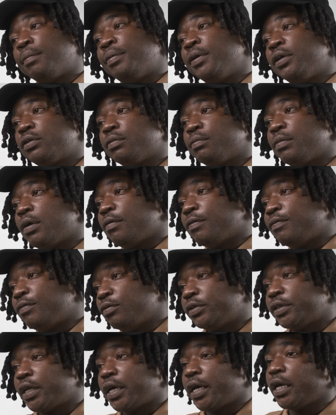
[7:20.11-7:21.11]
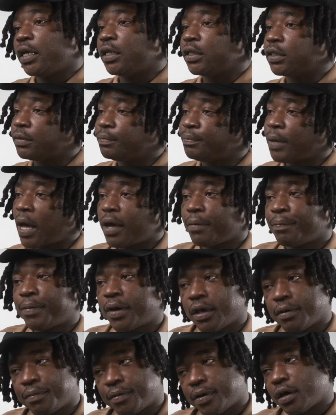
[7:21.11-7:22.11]
Piece of up fruit, times. Pack,
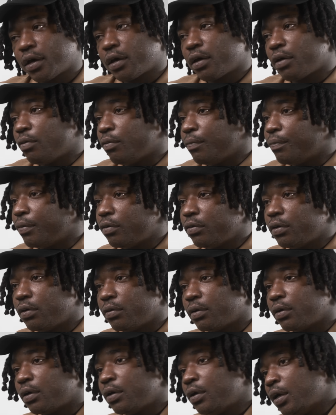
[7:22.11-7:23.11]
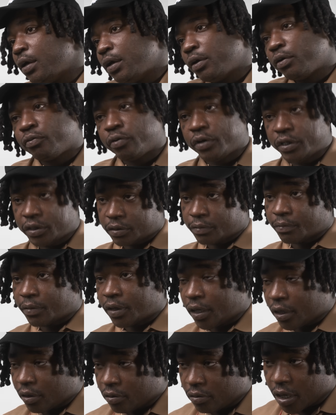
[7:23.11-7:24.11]
pack, pack on Bono. Crease them,
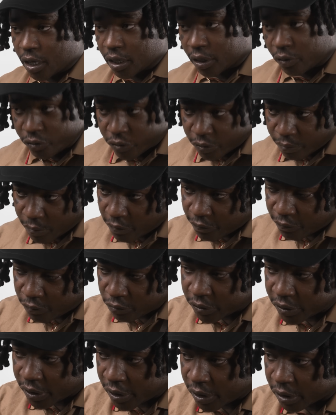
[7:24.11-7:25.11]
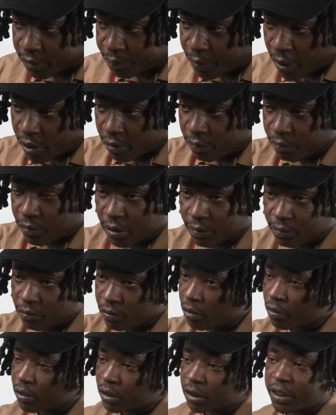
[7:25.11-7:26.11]
I ain't gonna lie, crease my fruit times. Pack them up, you
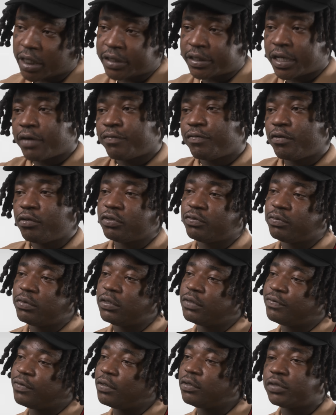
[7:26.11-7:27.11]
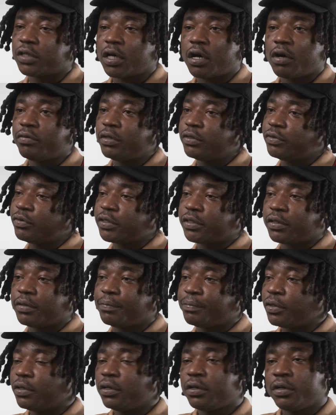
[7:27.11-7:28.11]
know, because that's how folks were. Folks always was a
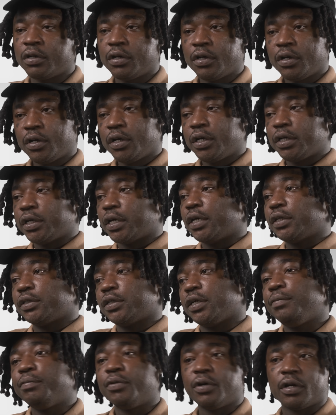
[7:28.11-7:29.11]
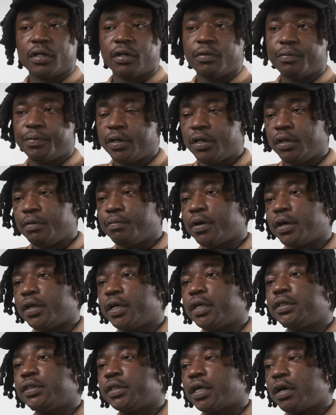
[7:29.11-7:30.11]
bug, gangster, he bugging over anybody.
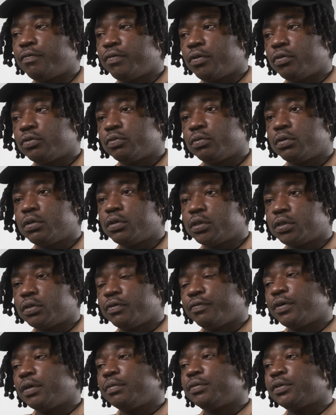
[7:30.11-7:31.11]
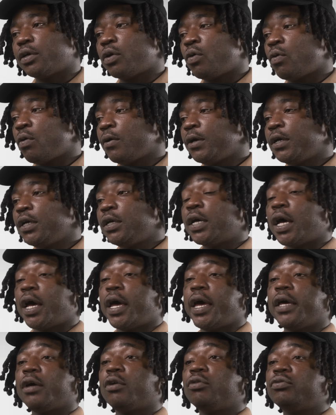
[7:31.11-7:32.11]
That's just how folks was, you feel So
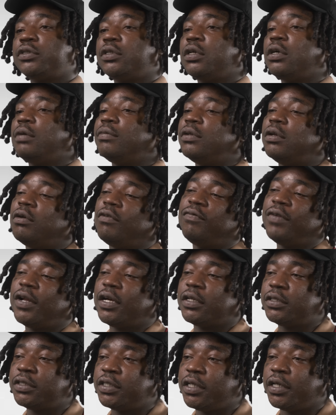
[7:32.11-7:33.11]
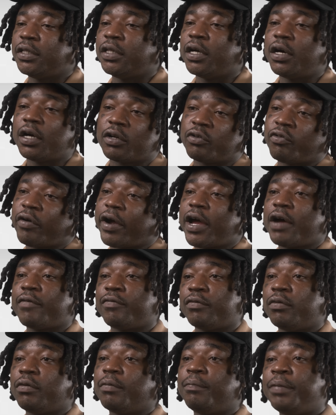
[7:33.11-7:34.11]
I ain't gonna stump, but no flexing shit. Duck, grab
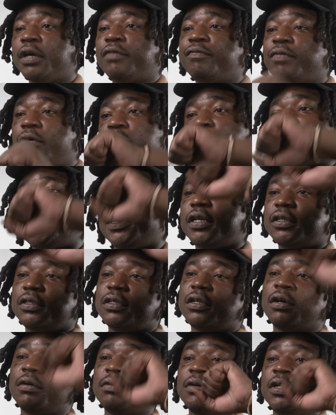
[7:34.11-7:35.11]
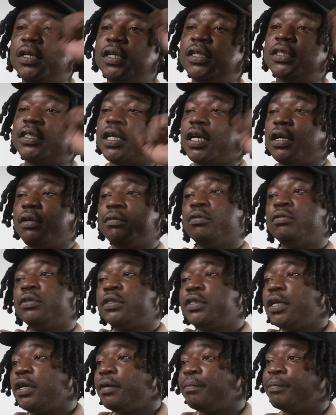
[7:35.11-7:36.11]
them, pick folks ass up, slam them on
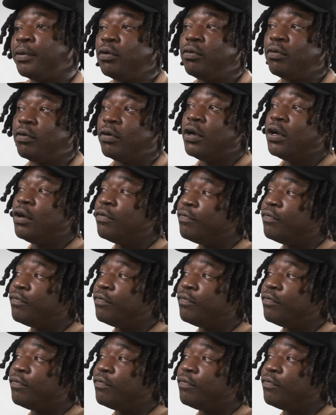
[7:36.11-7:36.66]
shit, boom.